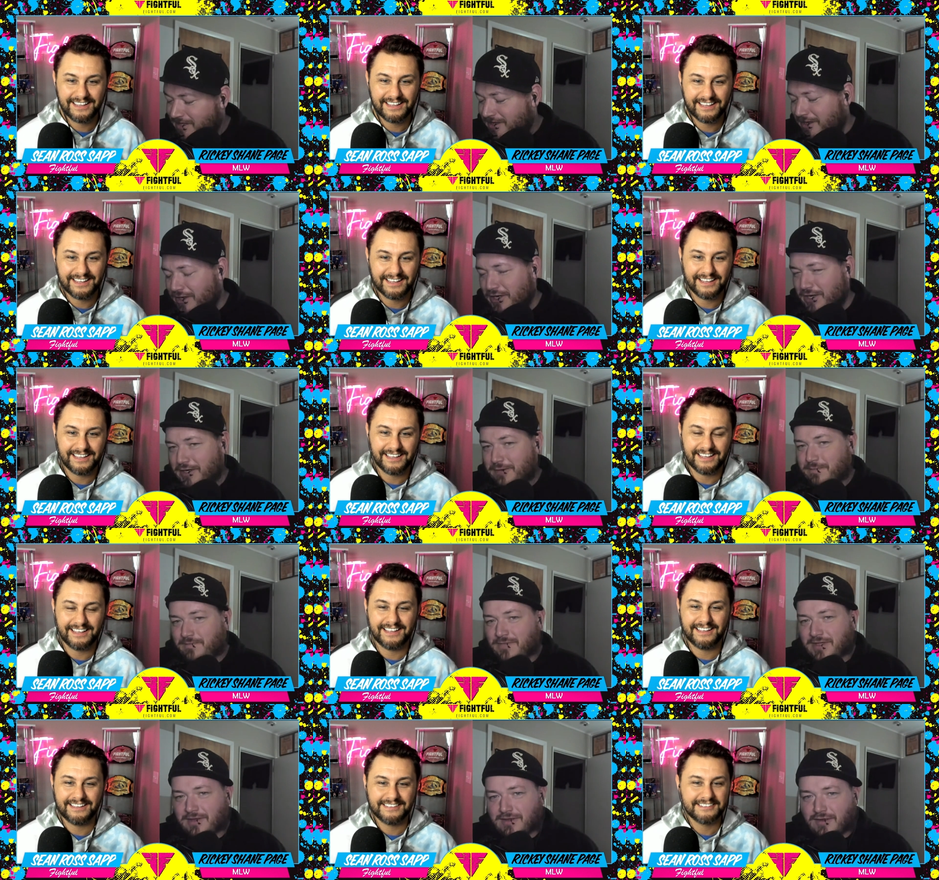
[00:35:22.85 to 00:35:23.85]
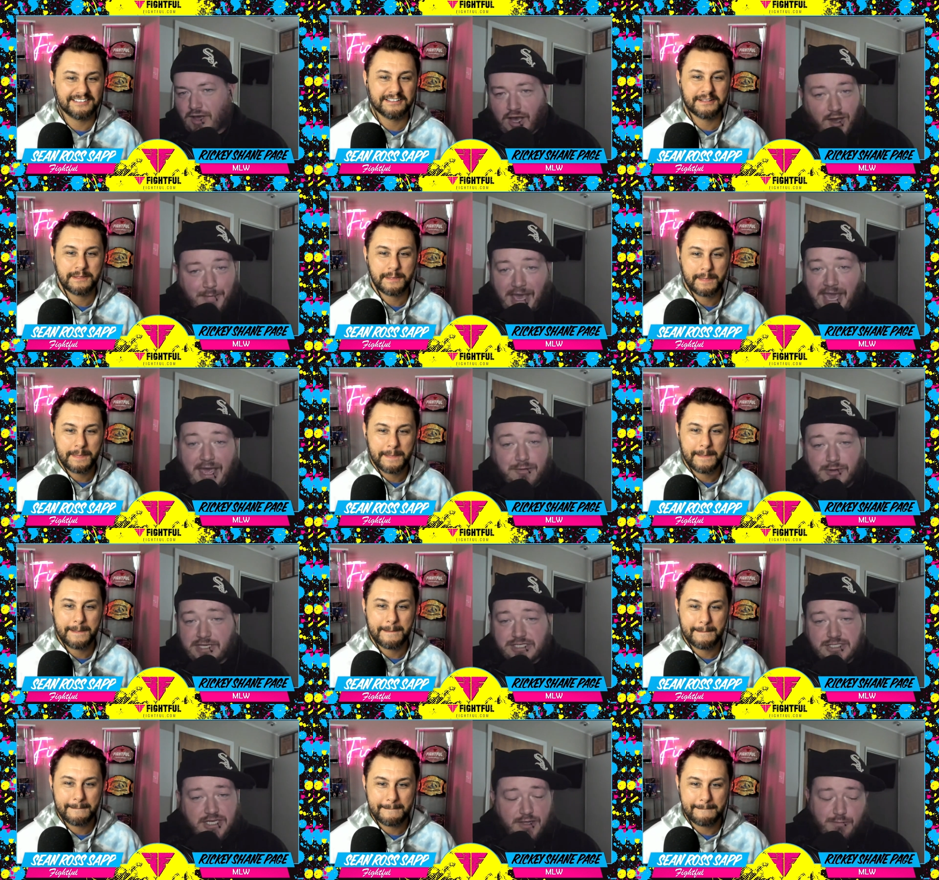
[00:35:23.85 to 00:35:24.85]
Speaker 1: Um, I'm at
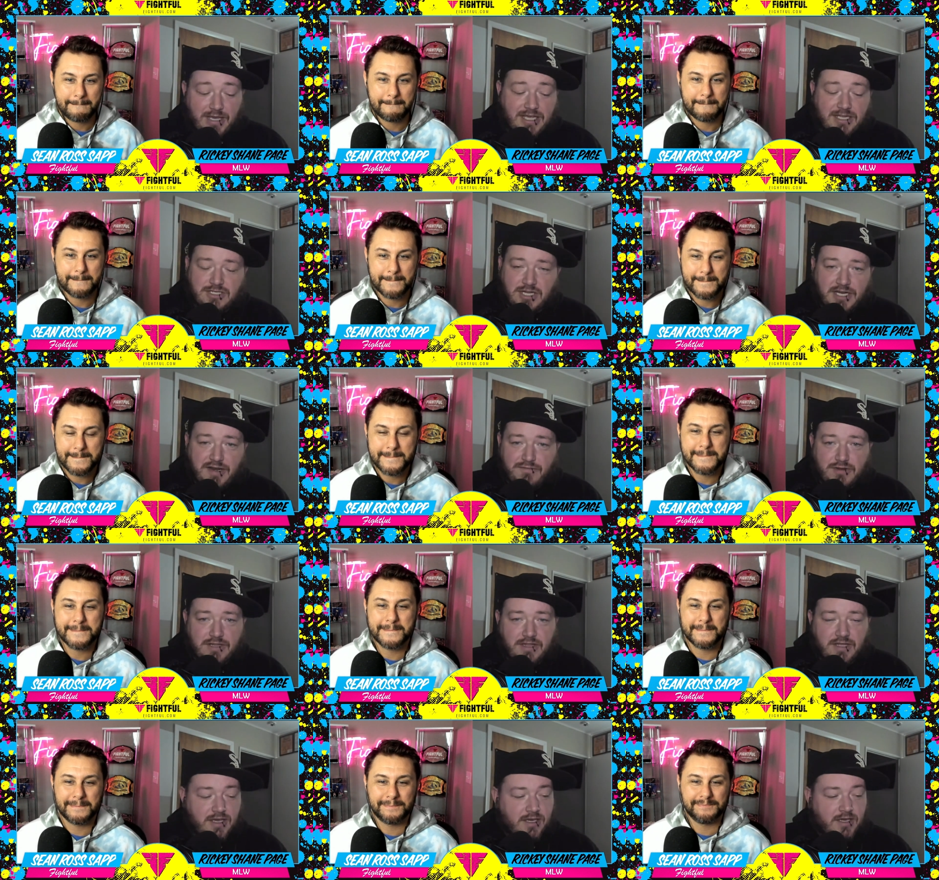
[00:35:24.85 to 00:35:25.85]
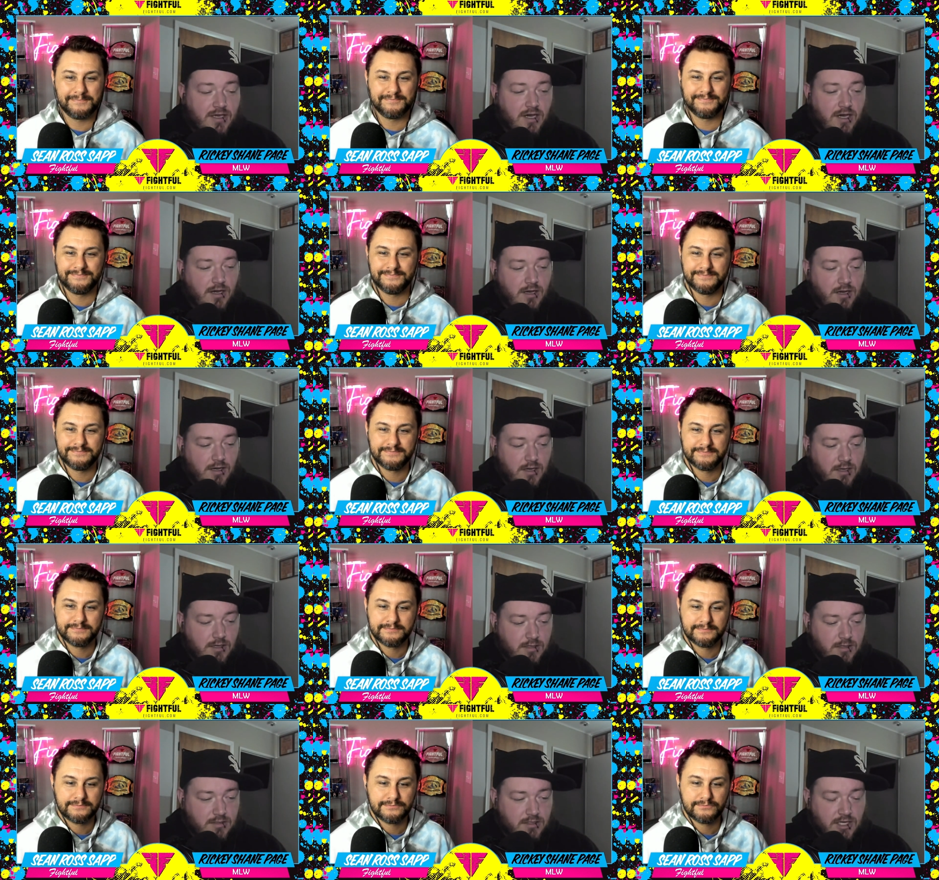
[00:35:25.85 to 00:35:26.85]
Rickey Shane Page on everything. Uh,
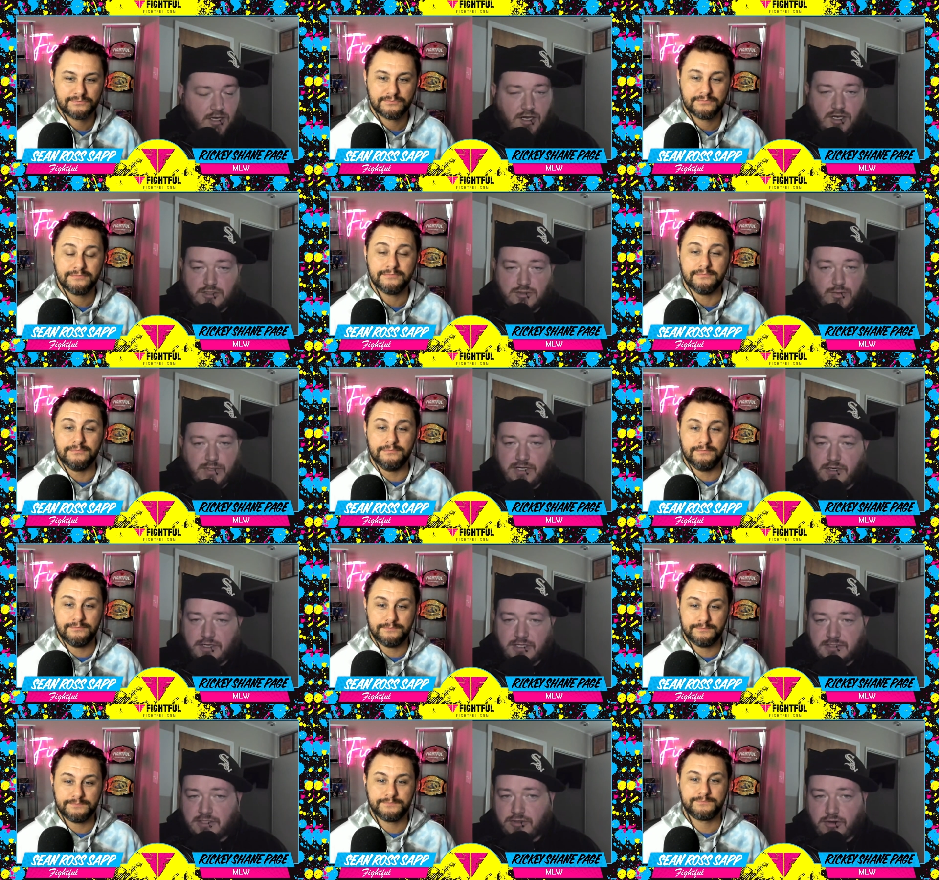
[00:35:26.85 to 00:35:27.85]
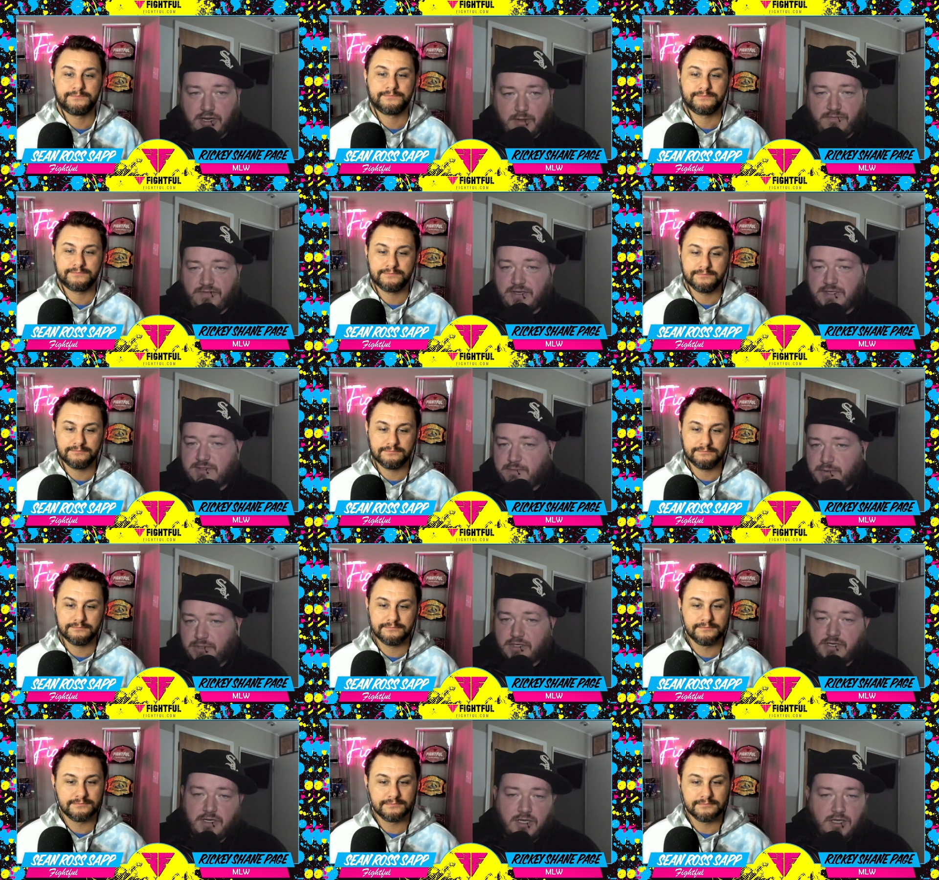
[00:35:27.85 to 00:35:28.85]
uh, uh, Twitter, Instagram,
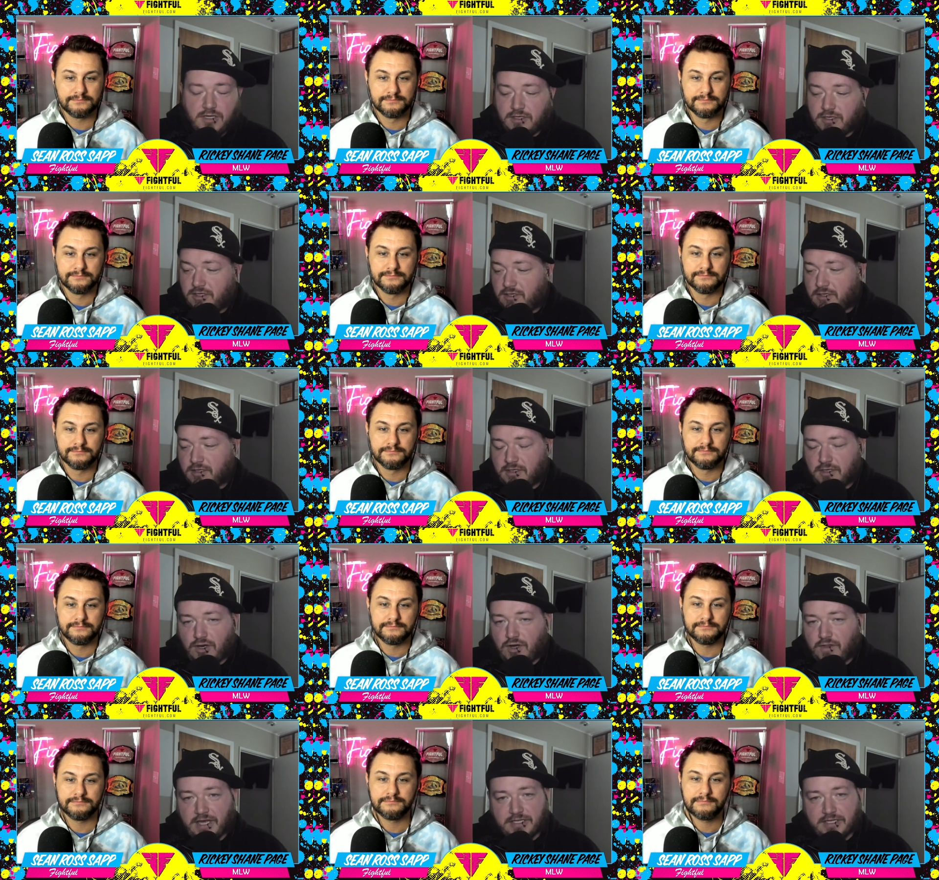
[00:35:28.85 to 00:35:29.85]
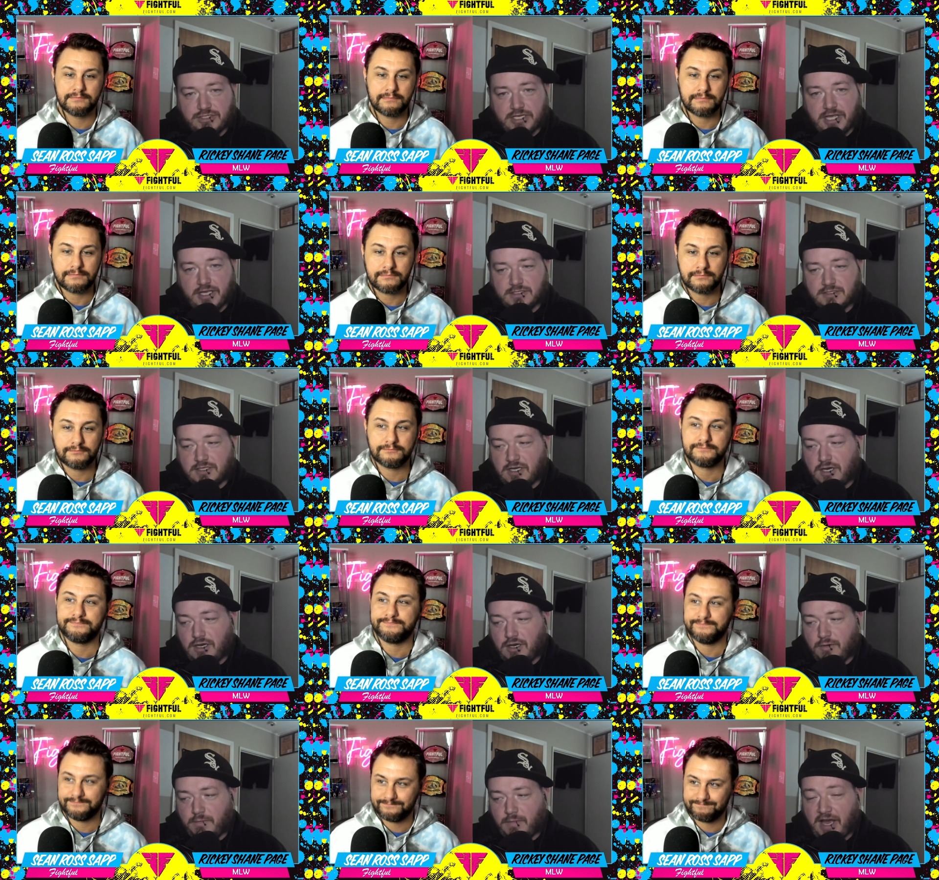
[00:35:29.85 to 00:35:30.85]
Facebook, uh, all that jazz.
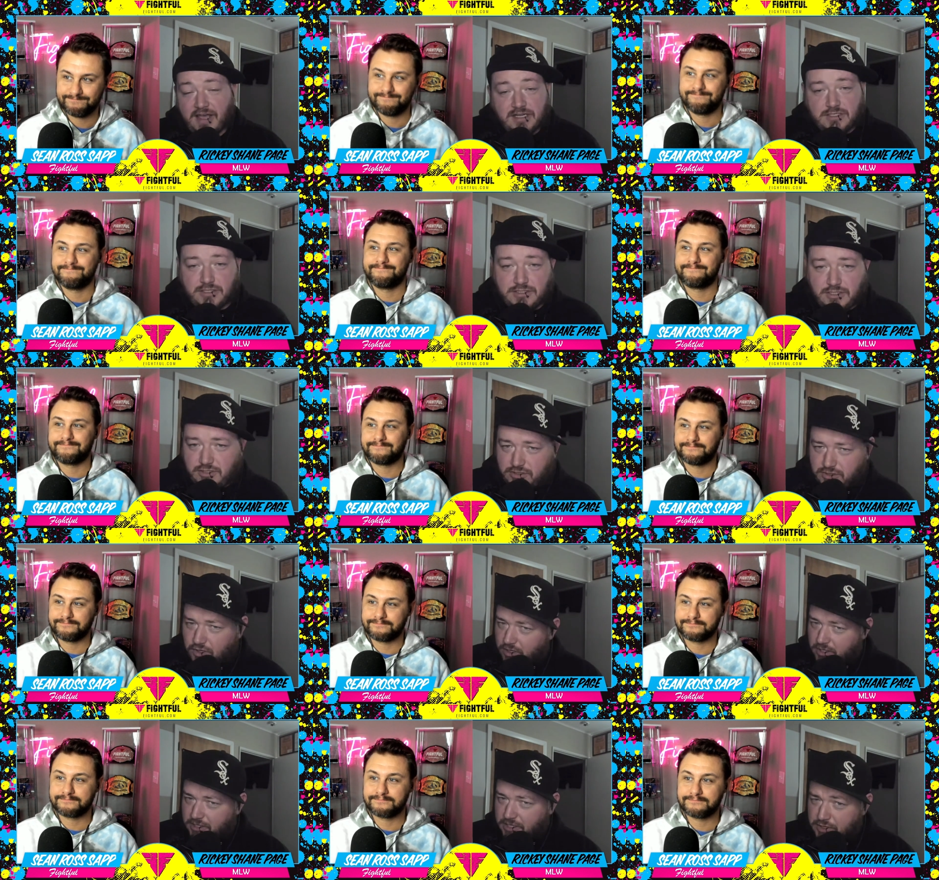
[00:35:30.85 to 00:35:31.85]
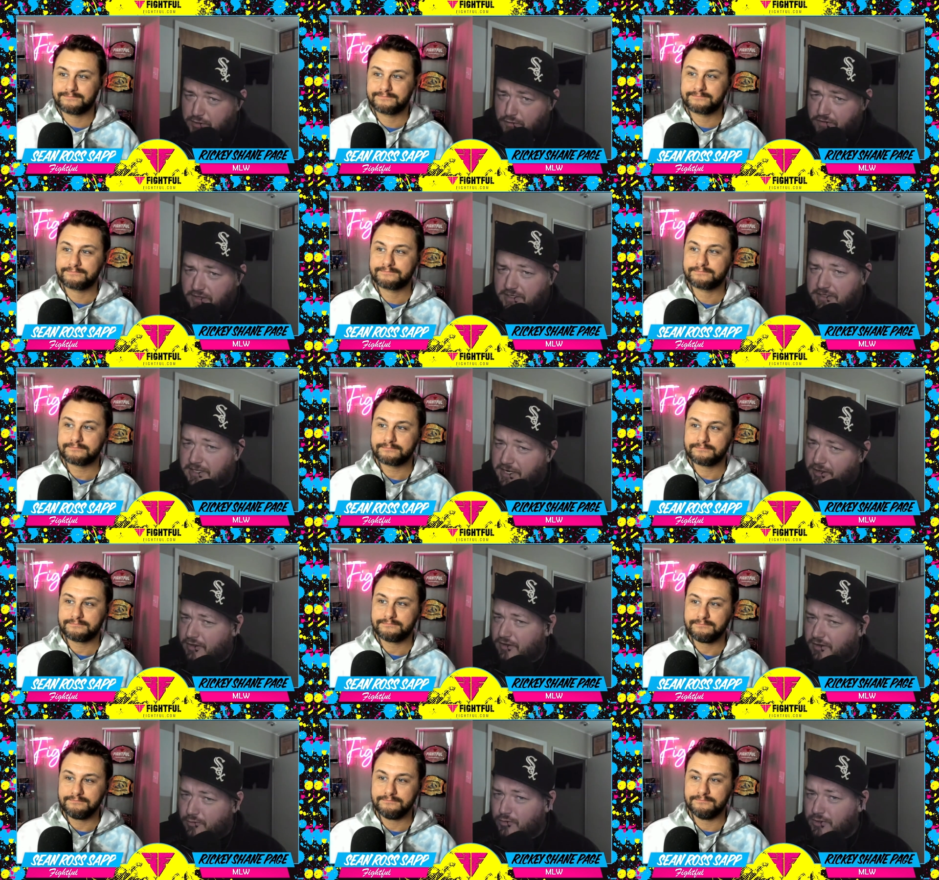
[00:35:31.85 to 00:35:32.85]
Um, I actually just started a new thing that I,
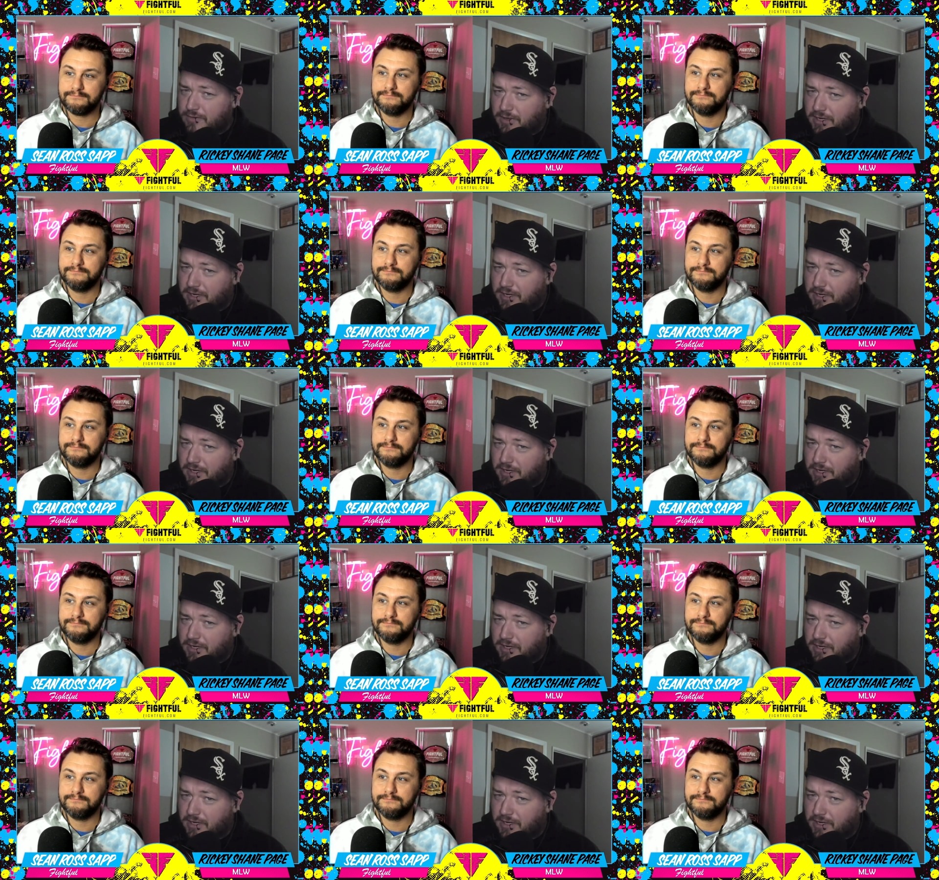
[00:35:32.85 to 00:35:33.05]
I wouldn't